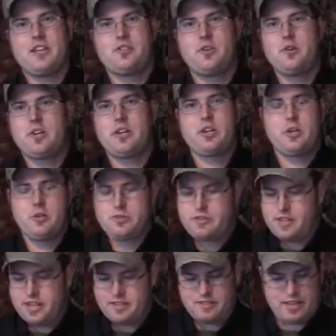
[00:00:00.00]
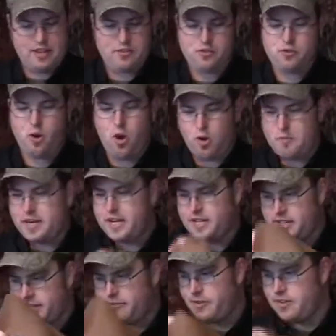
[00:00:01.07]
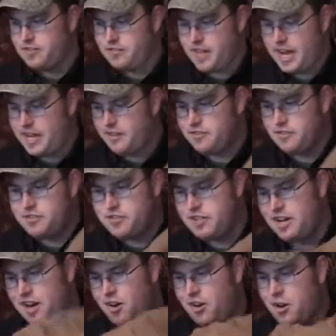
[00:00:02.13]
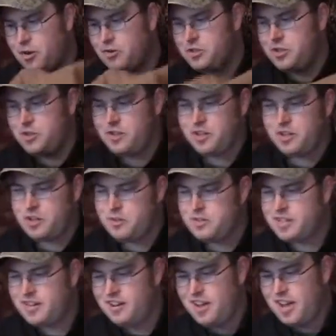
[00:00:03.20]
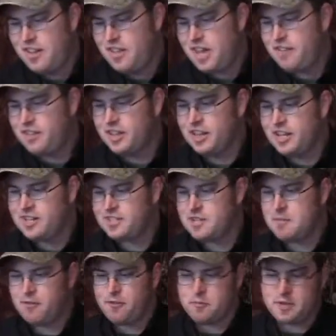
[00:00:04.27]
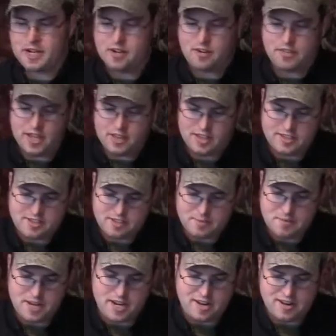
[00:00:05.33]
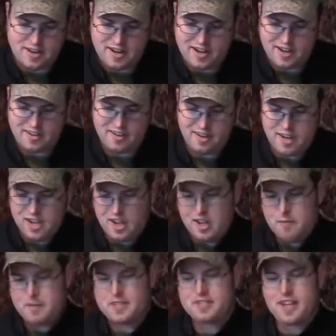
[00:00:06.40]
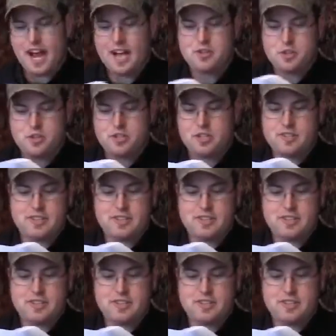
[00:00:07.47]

this. You can use this in so many different settings and scenarios. You can use it. They even list some of them here. They list them, and besides using